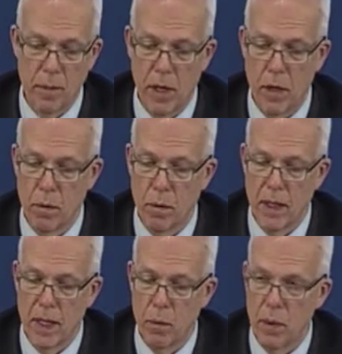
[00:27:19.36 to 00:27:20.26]
how to
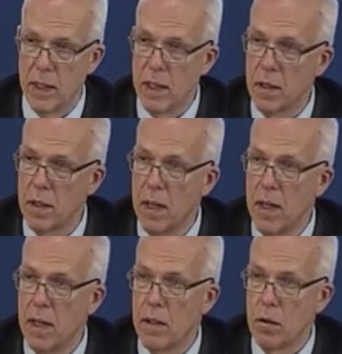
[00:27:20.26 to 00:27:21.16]
deal with this,
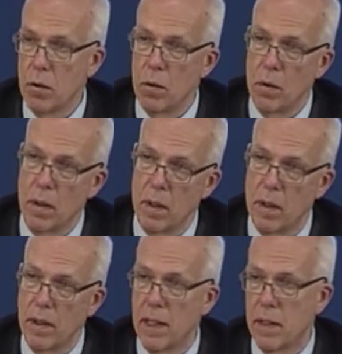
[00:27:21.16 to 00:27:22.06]
so
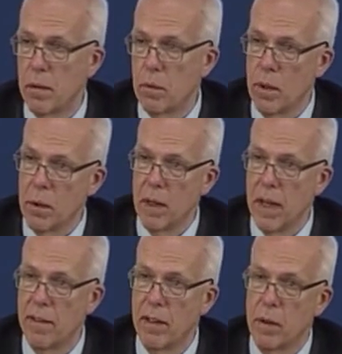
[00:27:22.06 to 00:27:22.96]
that we could
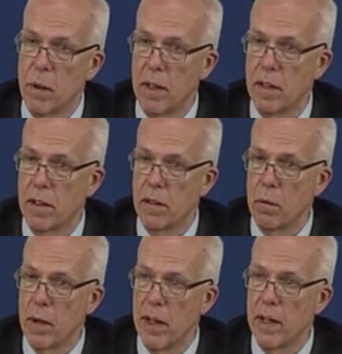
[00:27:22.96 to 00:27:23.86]
have a coalition of
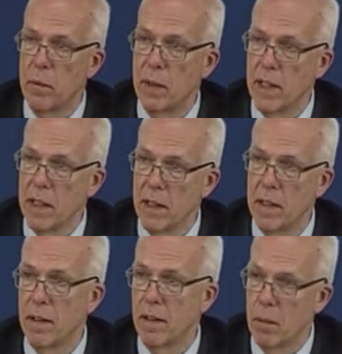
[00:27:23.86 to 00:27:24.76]
willing within
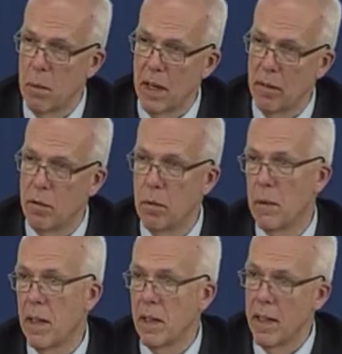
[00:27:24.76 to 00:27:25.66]
the platform
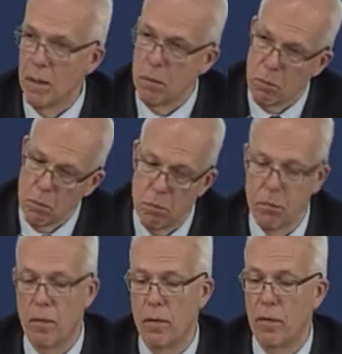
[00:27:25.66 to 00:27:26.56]
and
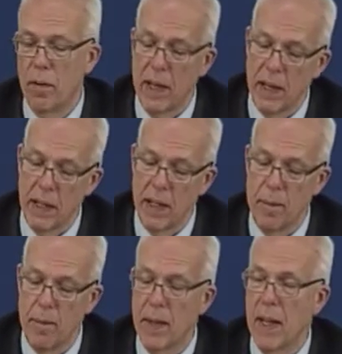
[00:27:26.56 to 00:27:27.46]
finally
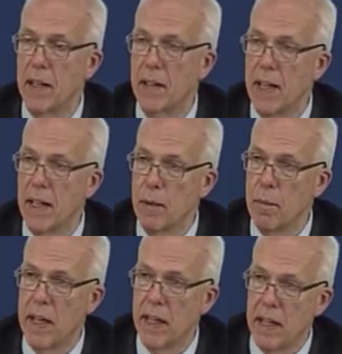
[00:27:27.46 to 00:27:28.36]
at the end
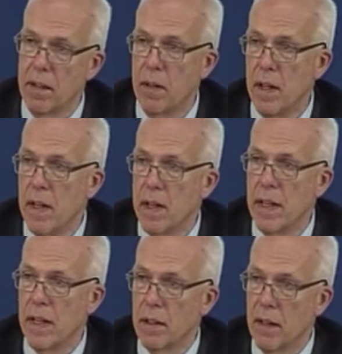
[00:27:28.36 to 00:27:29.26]
make it
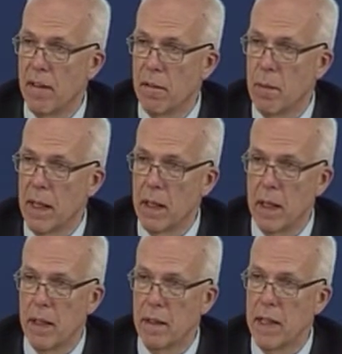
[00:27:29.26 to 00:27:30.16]
intergovernmental.
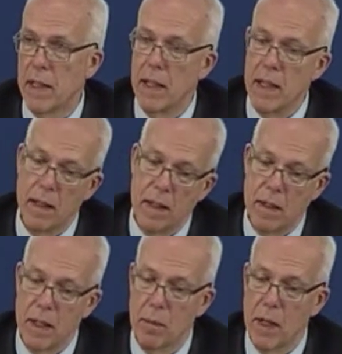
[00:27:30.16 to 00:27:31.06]
I think in
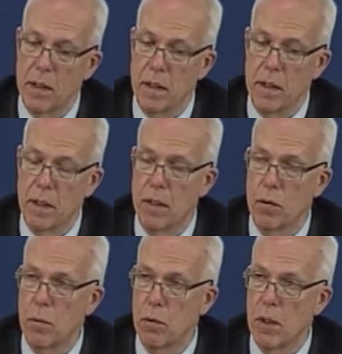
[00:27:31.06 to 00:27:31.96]
some countries it's
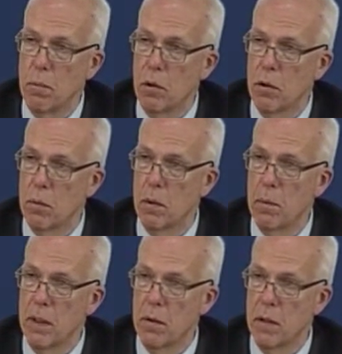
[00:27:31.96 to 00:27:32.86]
almost impossible
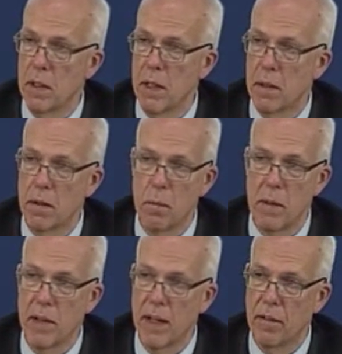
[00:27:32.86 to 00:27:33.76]
because it has to be
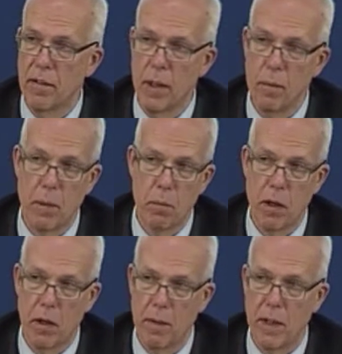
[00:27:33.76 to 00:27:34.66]
ratified by
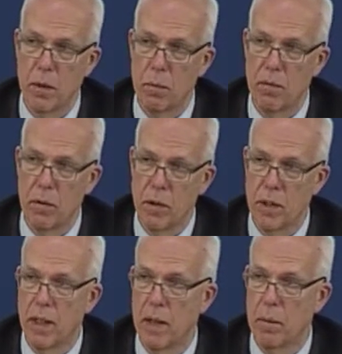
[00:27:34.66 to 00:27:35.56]
parliaments before
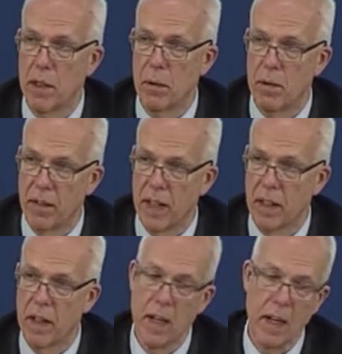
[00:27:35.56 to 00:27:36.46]
it comes into
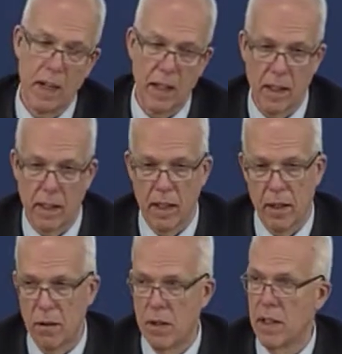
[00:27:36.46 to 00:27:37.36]
effect. In other
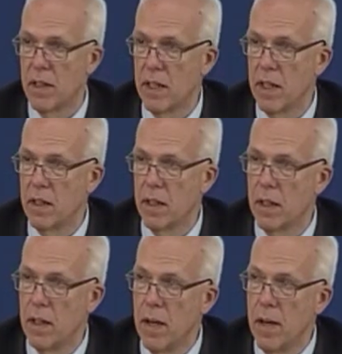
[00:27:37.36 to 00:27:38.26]
countries it's easier.